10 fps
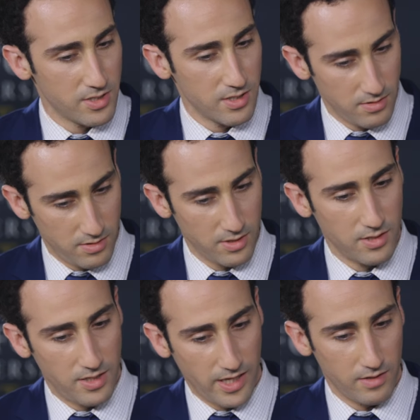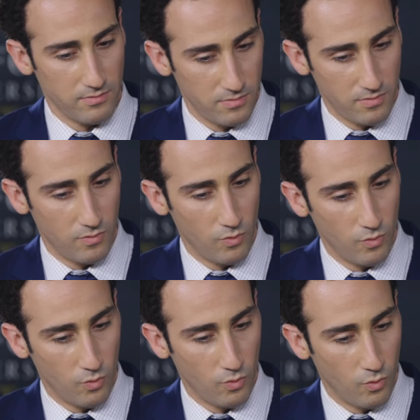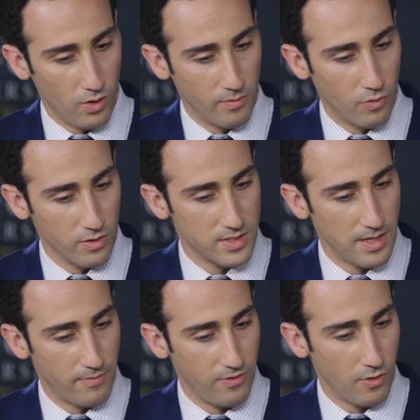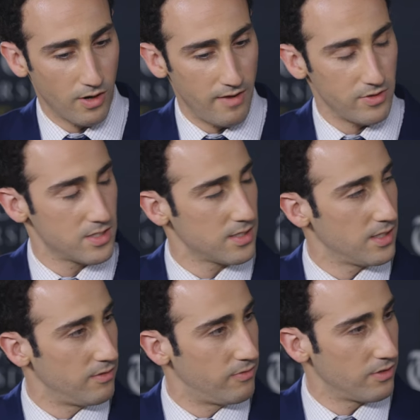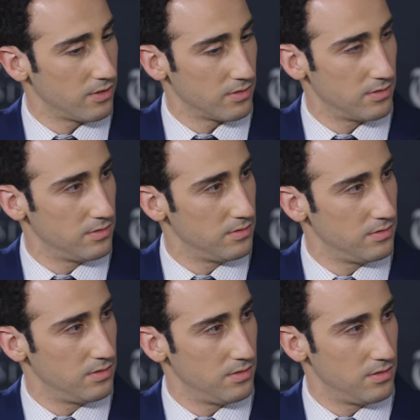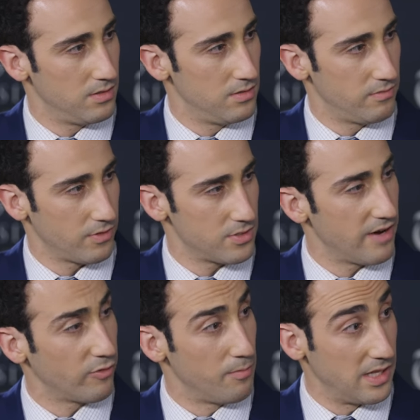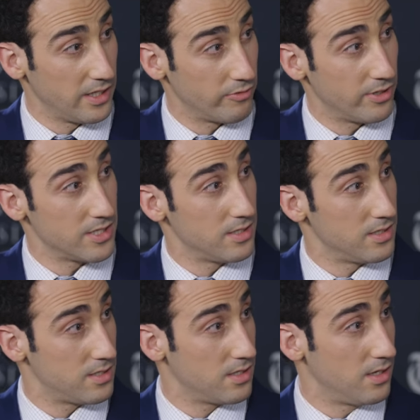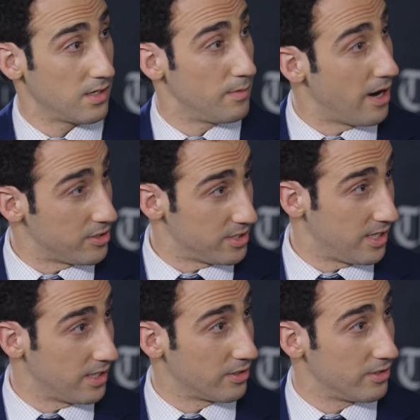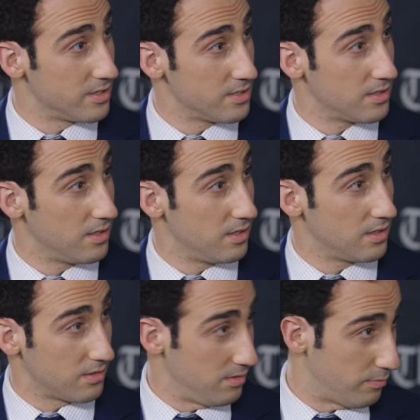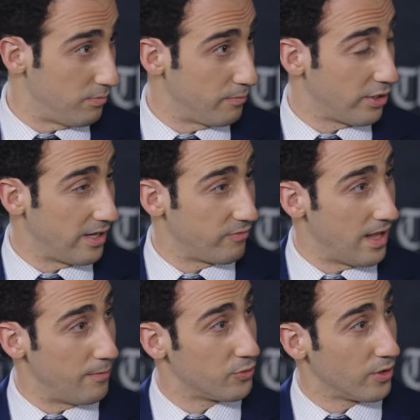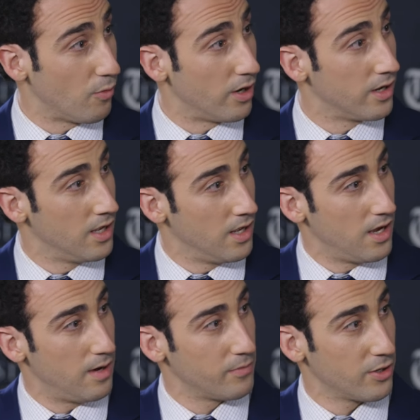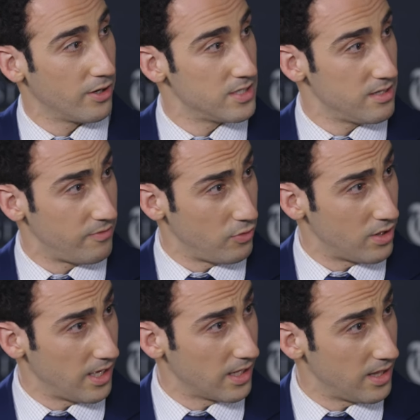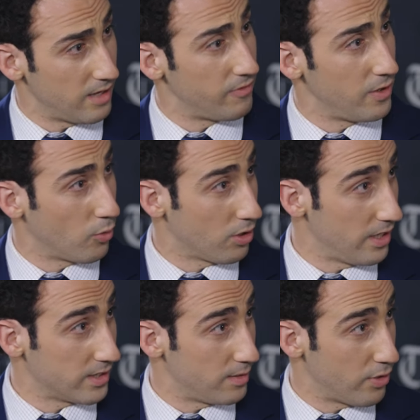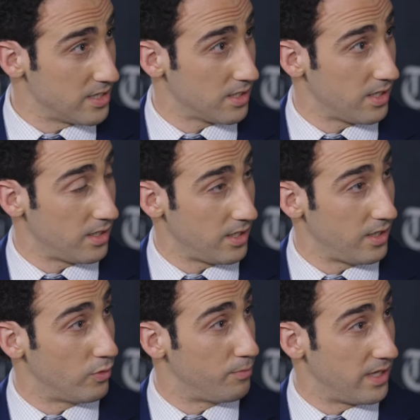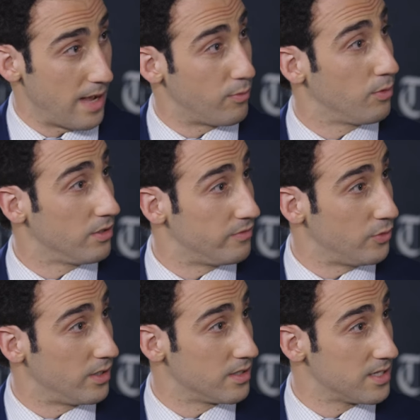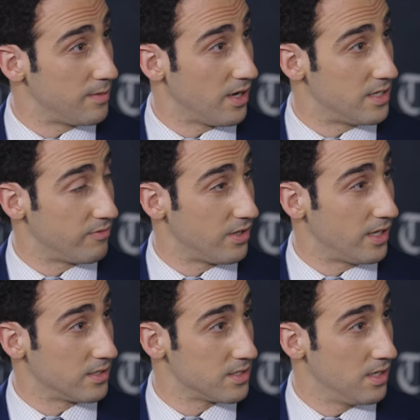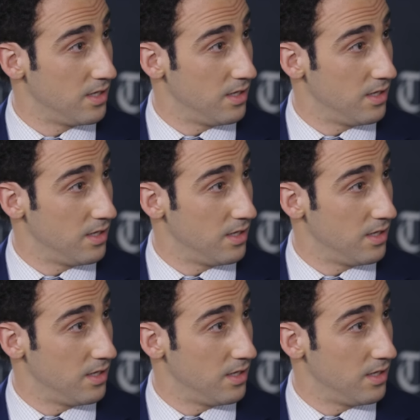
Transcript: just to just to take it one more step forward. Obviously, for for several million reasons, the comparison to Hitler is a pretty inflammatory one. I'm curious if you think that if he were elected president, he would be capable of doing the same kinds of things